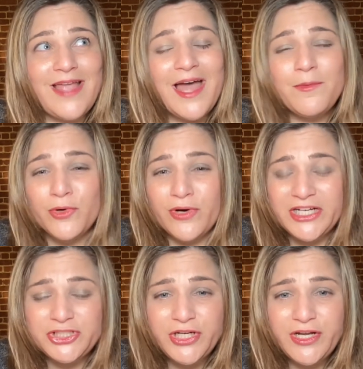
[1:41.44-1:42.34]

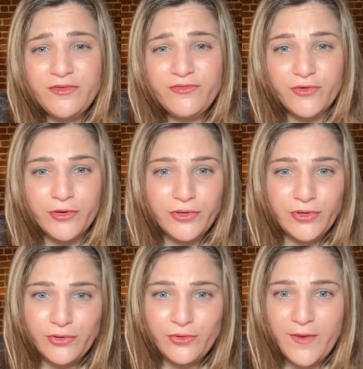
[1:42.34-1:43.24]
admiration for
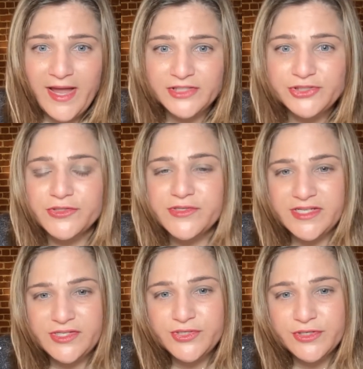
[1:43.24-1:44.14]
you and your
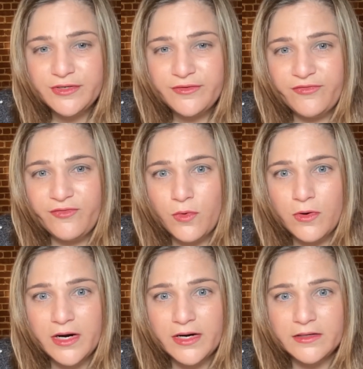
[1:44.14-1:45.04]
sister
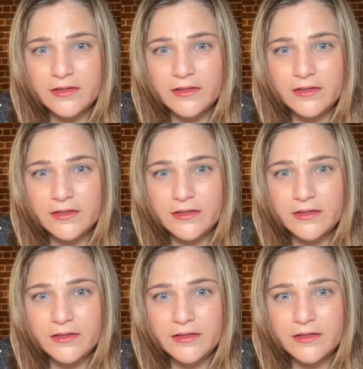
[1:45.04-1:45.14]
for